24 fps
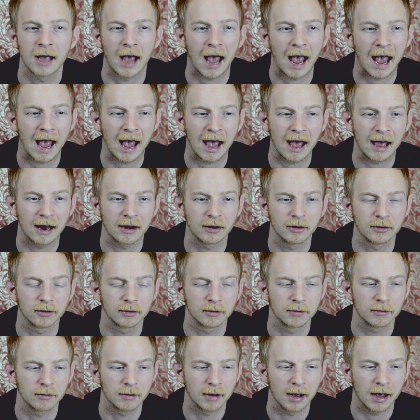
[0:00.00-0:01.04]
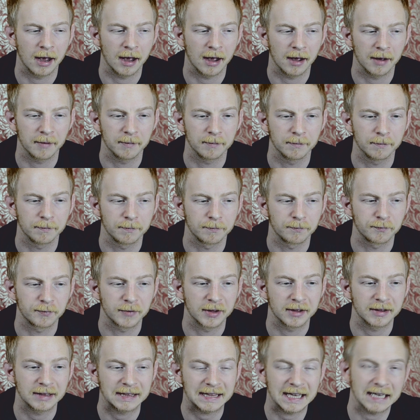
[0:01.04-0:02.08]
And
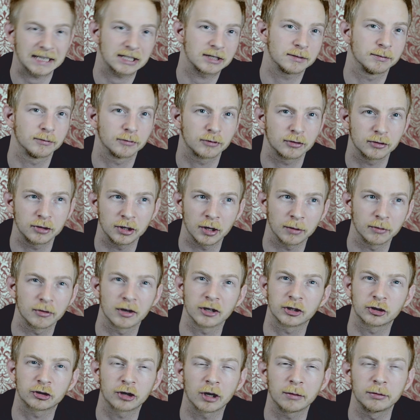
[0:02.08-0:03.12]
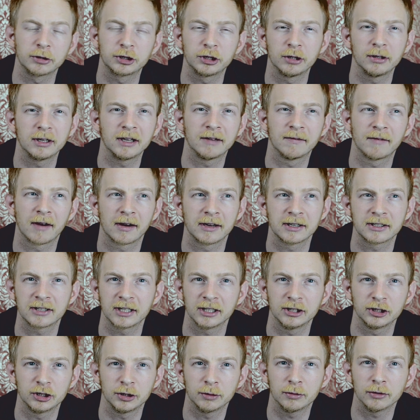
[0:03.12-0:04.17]
there's there's troubleshooting and various
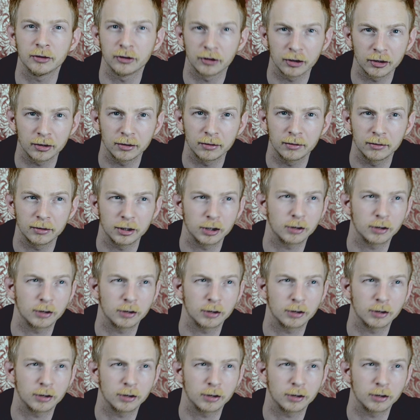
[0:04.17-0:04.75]
things you can do.